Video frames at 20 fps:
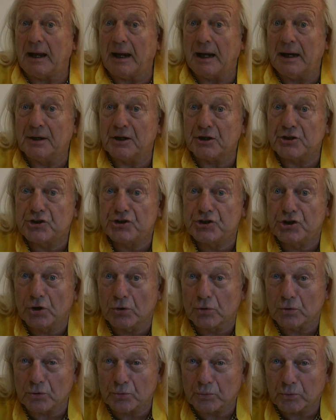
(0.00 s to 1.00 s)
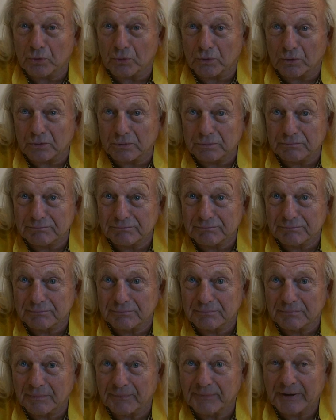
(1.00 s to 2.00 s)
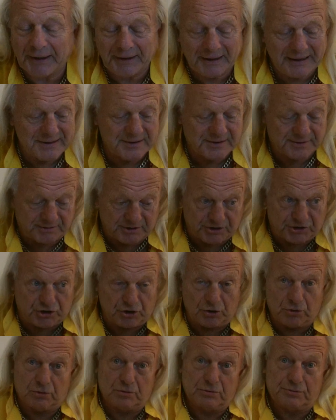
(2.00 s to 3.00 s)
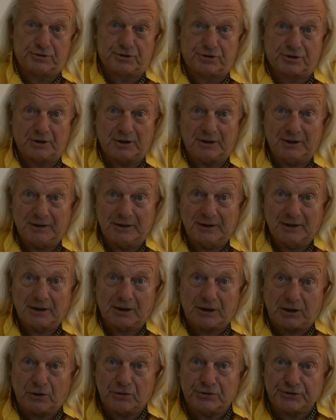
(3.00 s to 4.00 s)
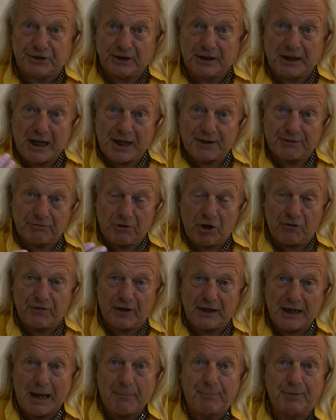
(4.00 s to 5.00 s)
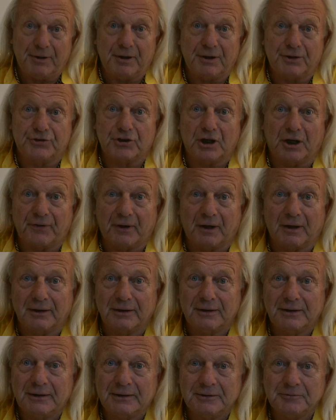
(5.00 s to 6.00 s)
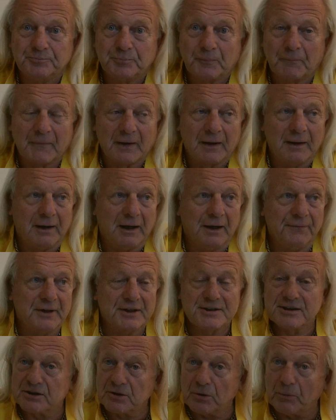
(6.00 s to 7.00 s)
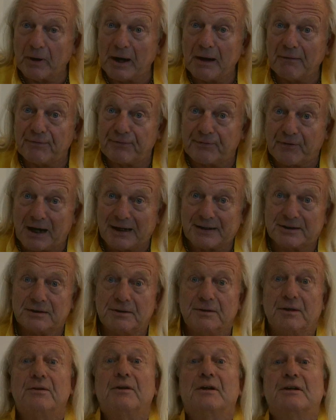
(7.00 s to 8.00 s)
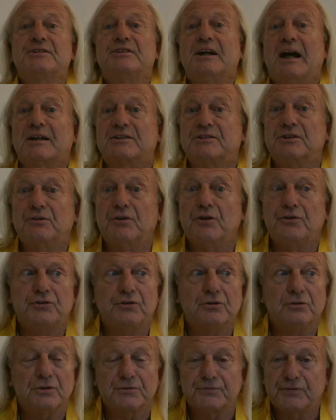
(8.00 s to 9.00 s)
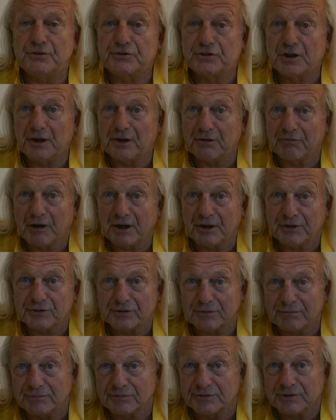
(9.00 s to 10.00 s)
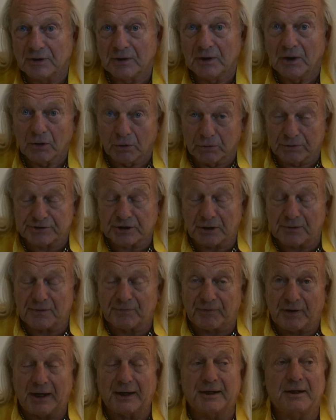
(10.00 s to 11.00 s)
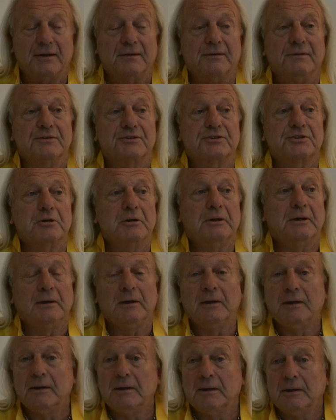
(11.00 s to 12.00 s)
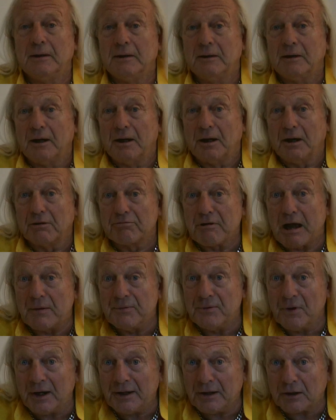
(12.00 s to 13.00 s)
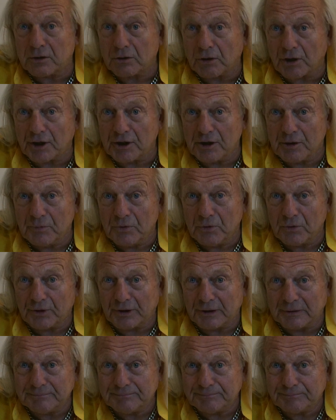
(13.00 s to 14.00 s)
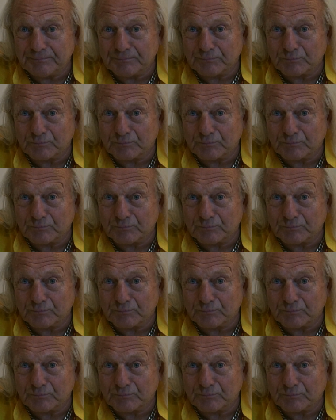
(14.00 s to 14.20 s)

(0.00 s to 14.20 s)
in a shield wall. That is, the shields close together, overlapping each other. And this is a way of fighting that the Saxons had used for generations, also the Vikings. Around 9 o'clock in the morning,